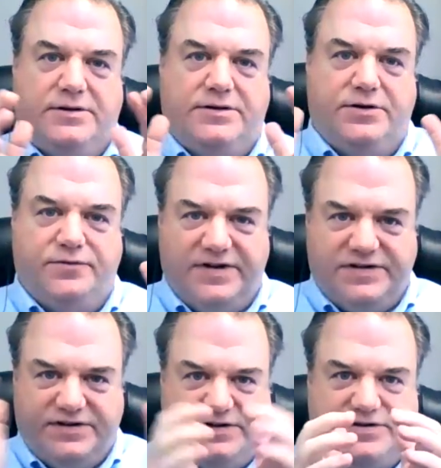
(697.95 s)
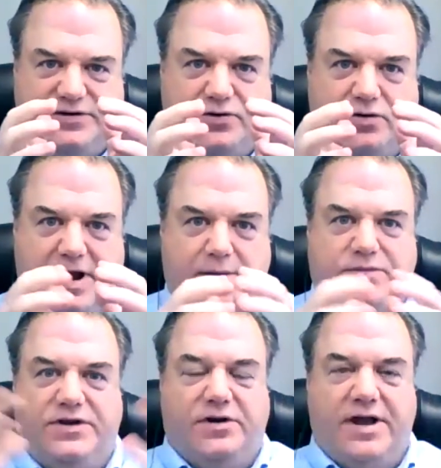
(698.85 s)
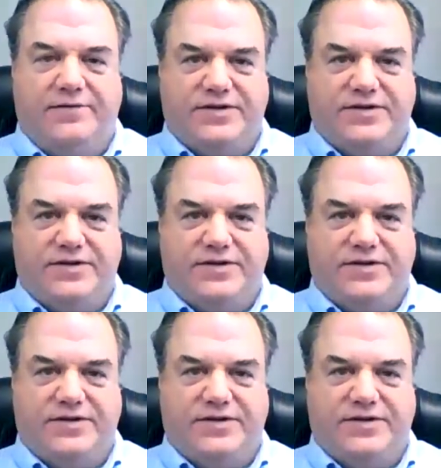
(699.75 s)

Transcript: Your vision is too cramped. You don't have